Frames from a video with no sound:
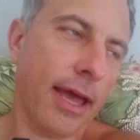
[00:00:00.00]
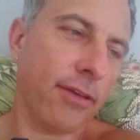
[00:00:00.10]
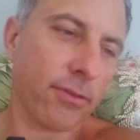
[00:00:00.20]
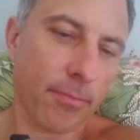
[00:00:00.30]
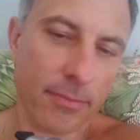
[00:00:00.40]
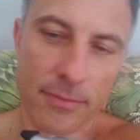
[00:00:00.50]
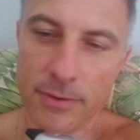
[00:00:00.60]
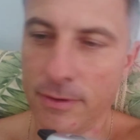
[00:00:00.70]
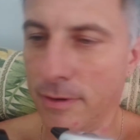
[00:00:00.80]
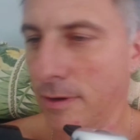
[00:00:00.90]
Ask them.
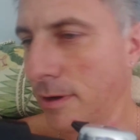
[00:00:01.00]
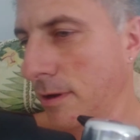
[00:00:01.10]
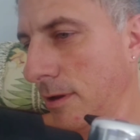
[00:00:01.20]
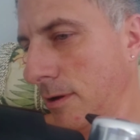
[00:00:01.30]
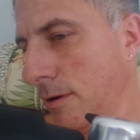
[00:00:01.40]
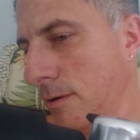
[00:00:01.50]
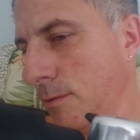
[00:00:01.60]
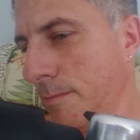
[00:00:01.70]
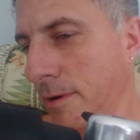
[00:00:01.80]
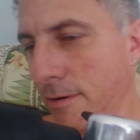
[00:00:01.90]

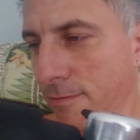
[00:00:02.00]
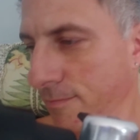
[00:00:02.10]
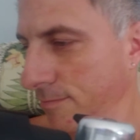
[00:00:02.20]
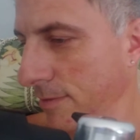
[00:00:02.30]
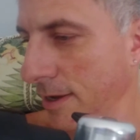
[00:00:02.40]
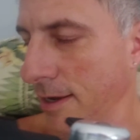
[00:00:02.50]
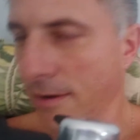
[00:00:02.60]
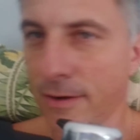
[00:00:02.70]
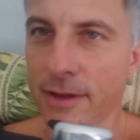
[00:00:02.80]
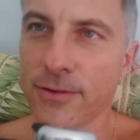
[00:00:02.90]

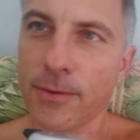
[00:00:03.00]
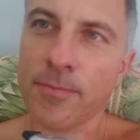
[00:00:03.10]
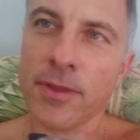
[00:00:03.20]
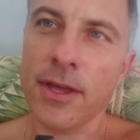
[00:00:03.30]
So